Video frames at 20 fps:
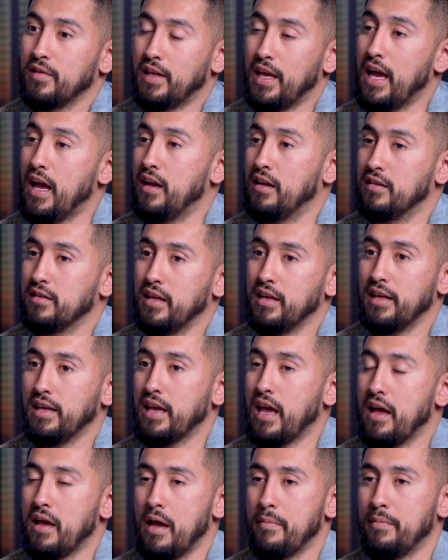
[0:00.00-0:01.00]
yeah.
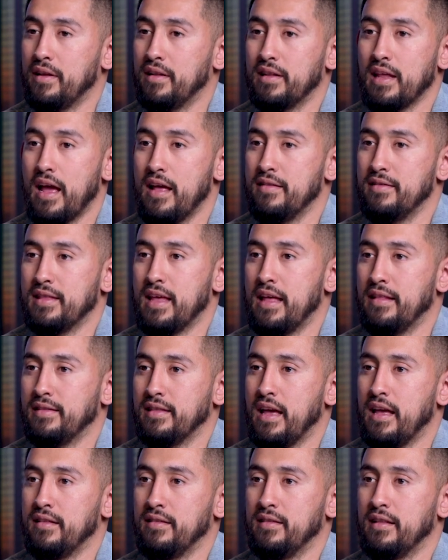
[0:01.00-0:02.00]
I mean
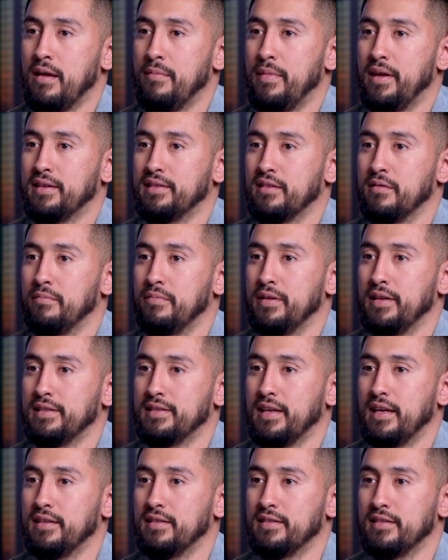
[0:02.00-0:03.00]
that makes
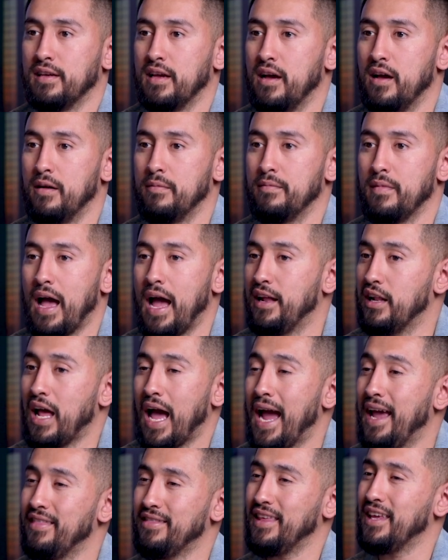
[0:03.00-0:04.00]
complete sense.
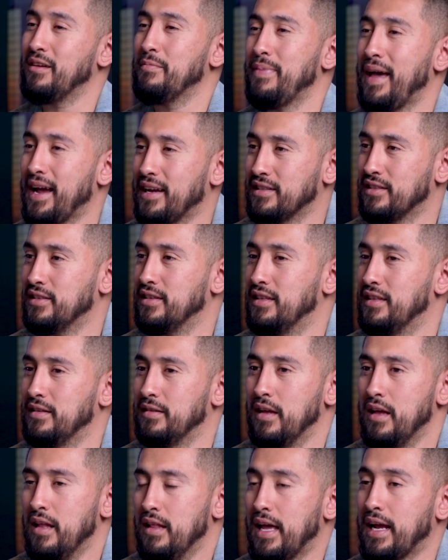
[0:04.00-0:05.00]
I think back to
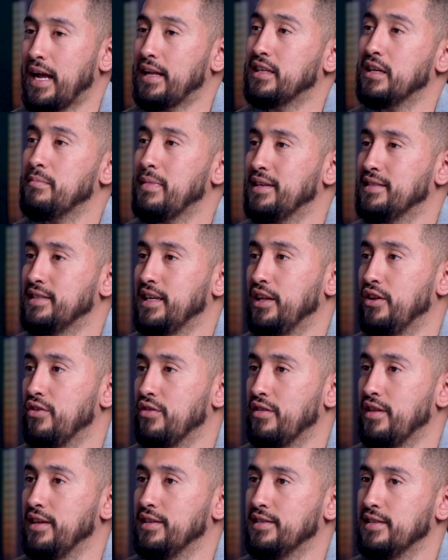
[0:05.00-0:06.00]
like I did my
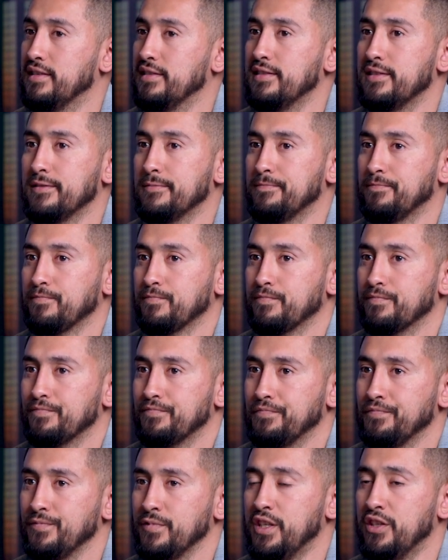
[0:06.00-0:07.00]
senior thesis
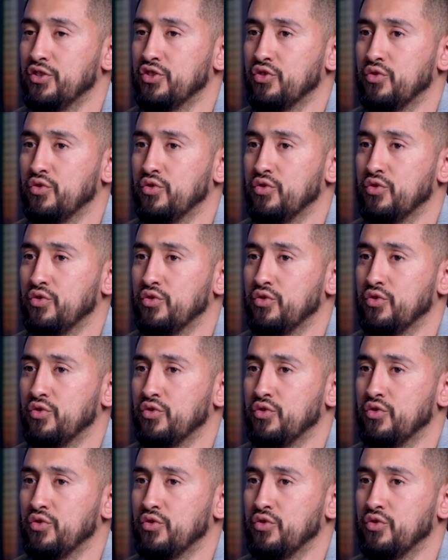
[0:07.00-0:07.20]
in